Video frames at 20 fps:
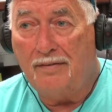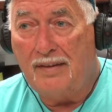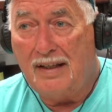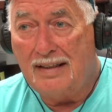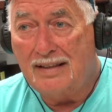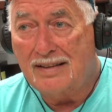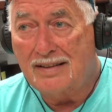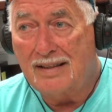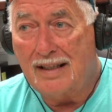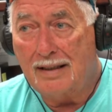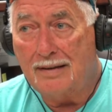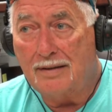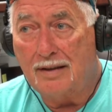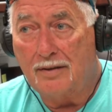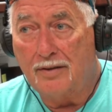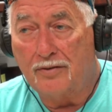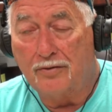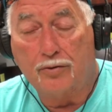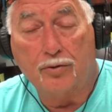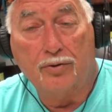
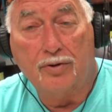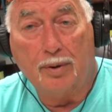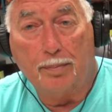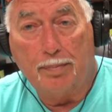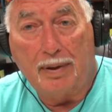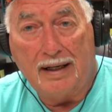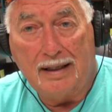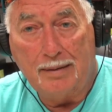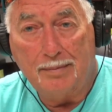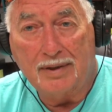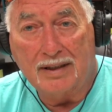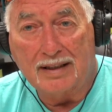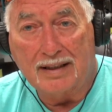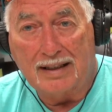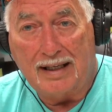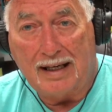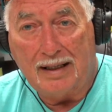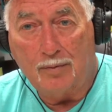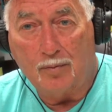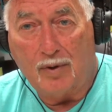set through the payment
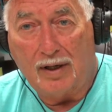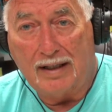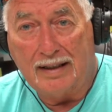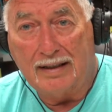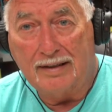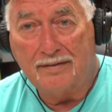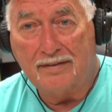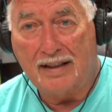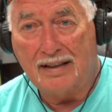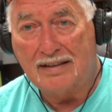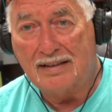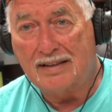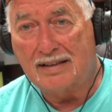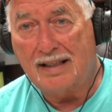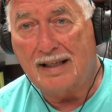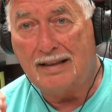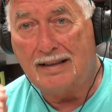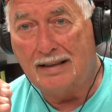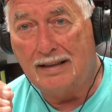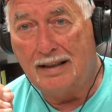gateway, they
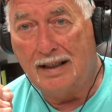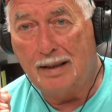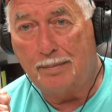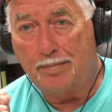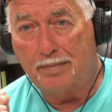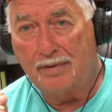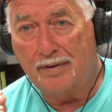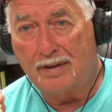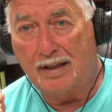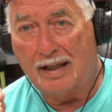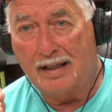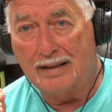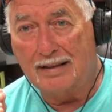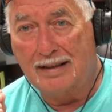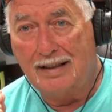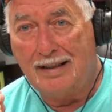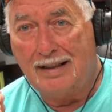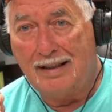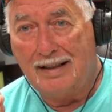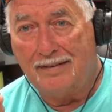set it up like
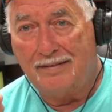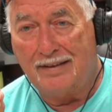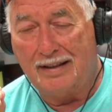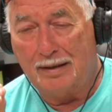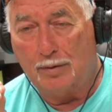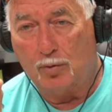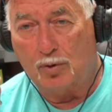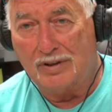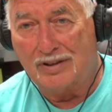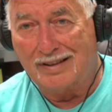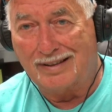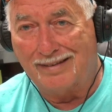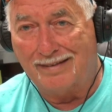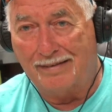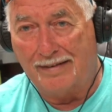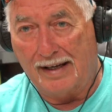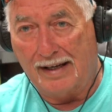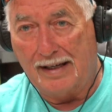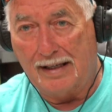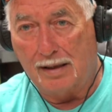that was
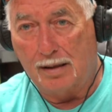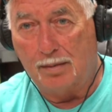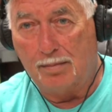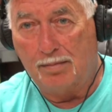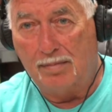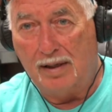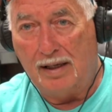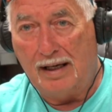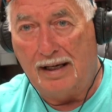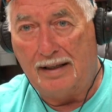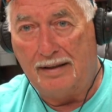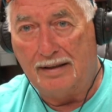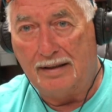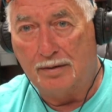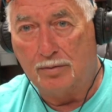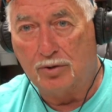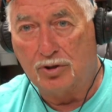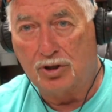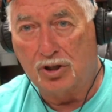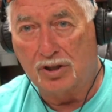them and
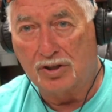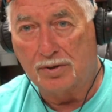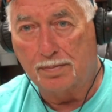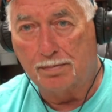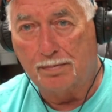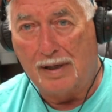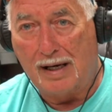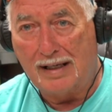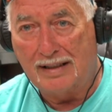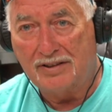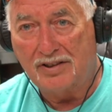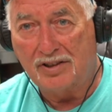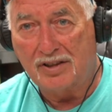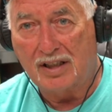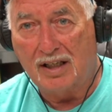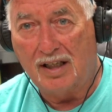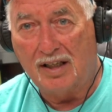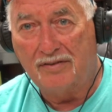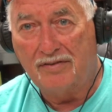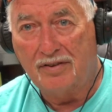it was just my
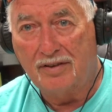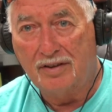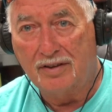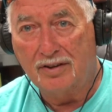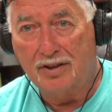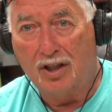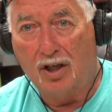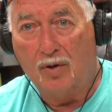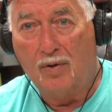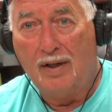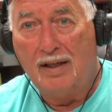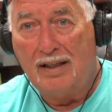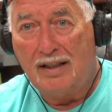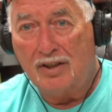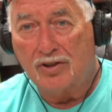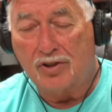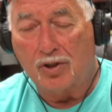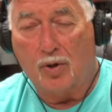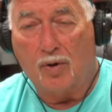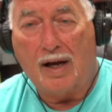stuff.
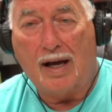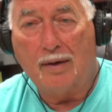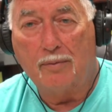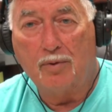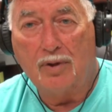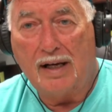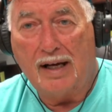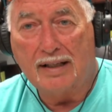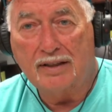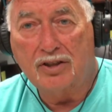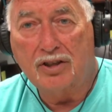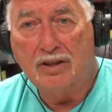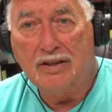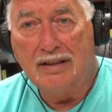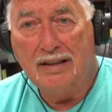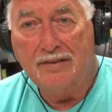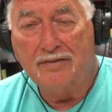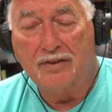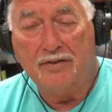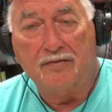So I
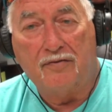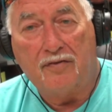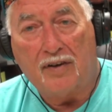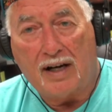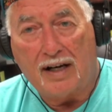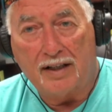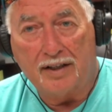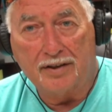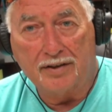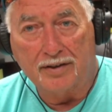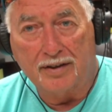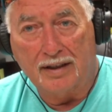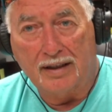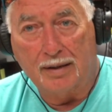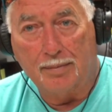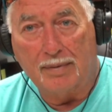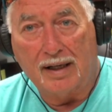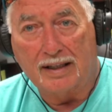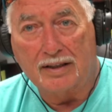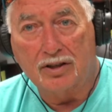couldn't even fire
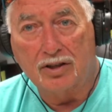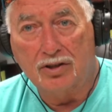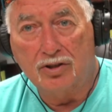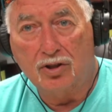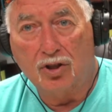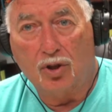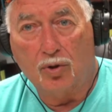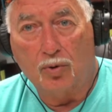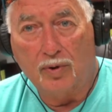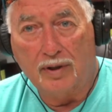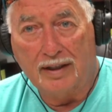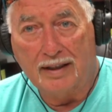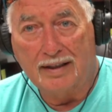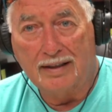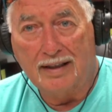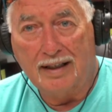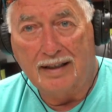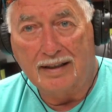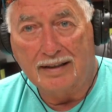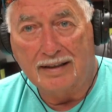them. I couldn't go
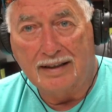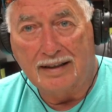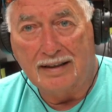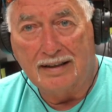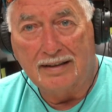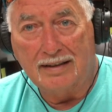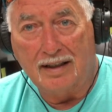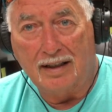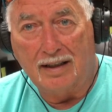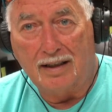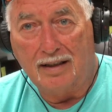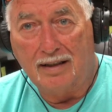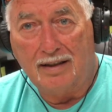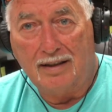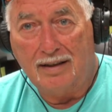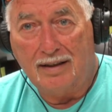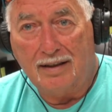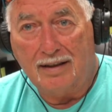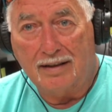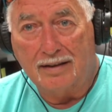in and get
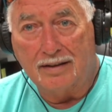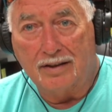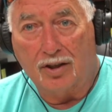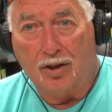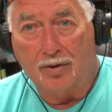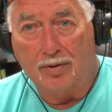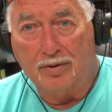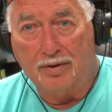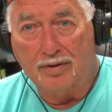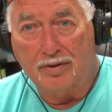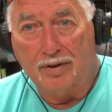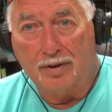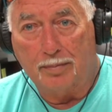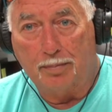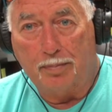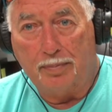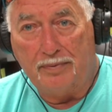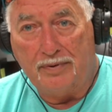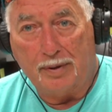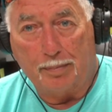
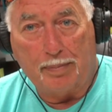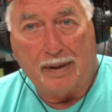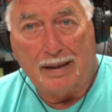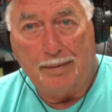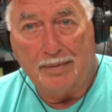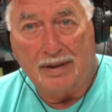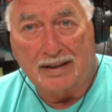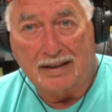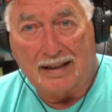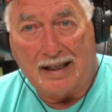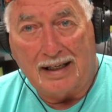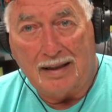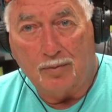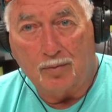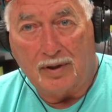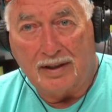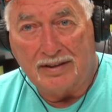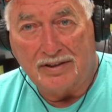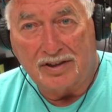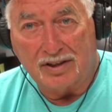the payment
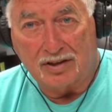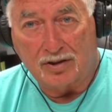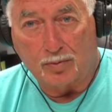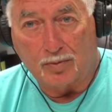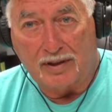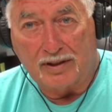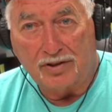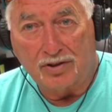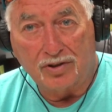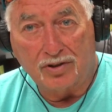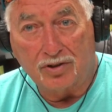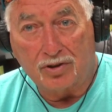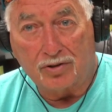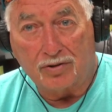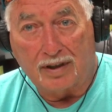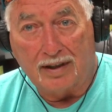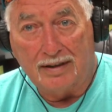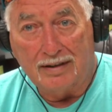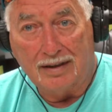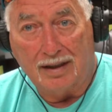gateway situation
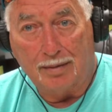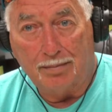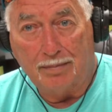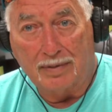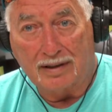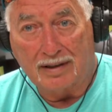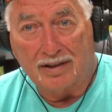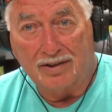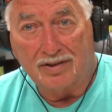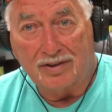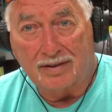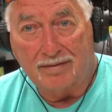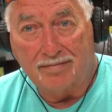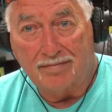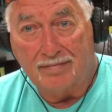straightened up because